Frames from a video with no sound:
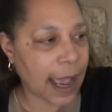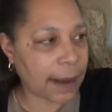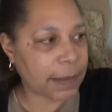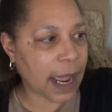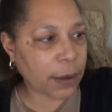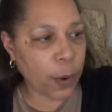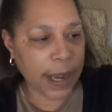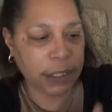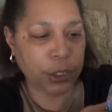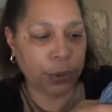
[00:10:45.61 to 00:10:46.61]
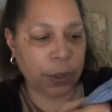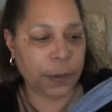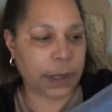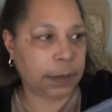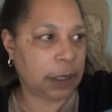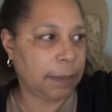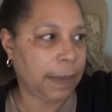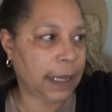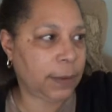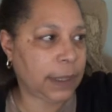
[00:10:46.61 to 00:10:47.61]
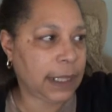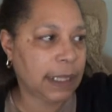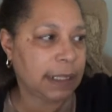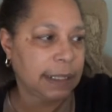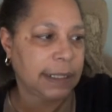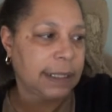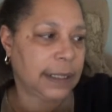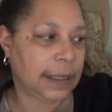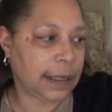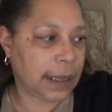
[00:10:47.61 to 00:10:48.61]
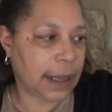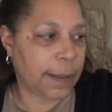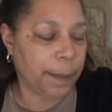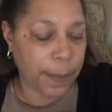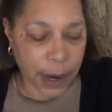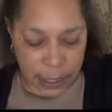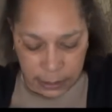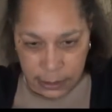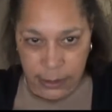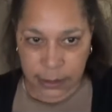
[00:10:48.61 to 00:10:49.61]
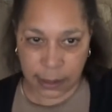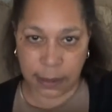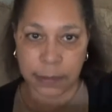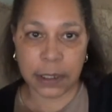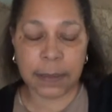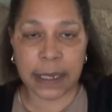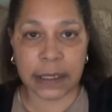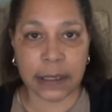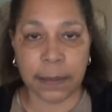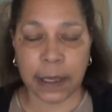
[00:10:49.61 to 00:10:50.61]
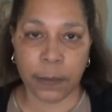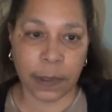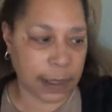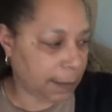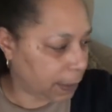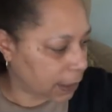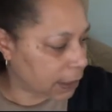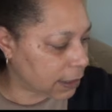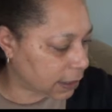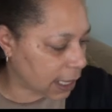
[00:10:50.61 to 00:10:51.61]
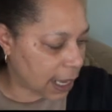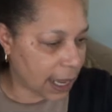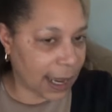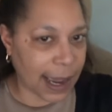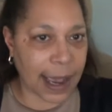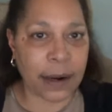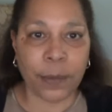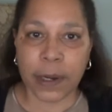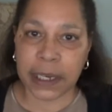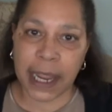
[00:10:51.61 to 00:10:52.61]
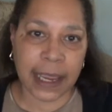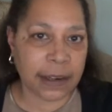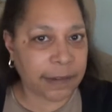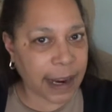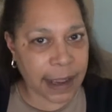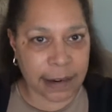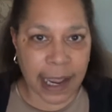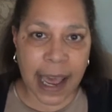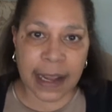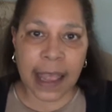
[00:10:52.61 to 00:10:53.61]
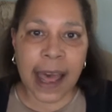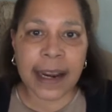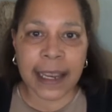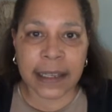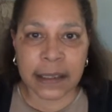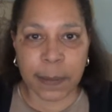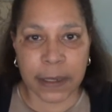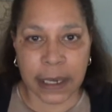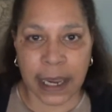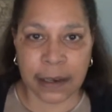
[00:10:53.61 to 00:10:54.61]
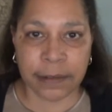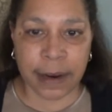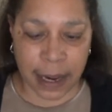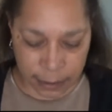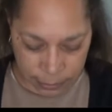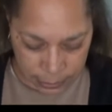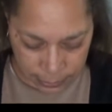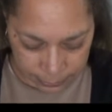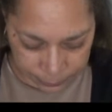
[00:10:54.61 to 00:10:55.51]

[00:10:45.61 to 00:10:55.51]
I'm not quite sure what I'm going to make with this, but I'm going to make something with it because I don't want it hanging around. I got a lot of hand spun hanging around.